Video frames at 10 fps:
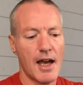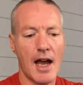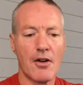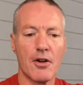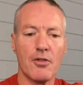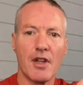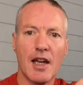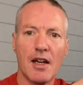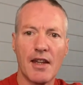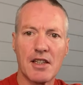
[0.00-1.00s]
arrow
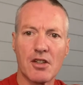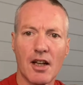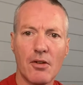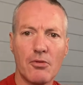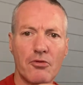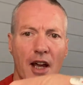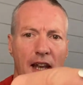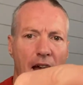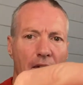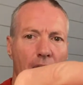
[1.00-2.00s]
there, and that's got a little red
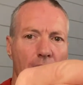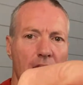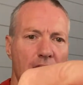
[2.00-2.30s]
arrow,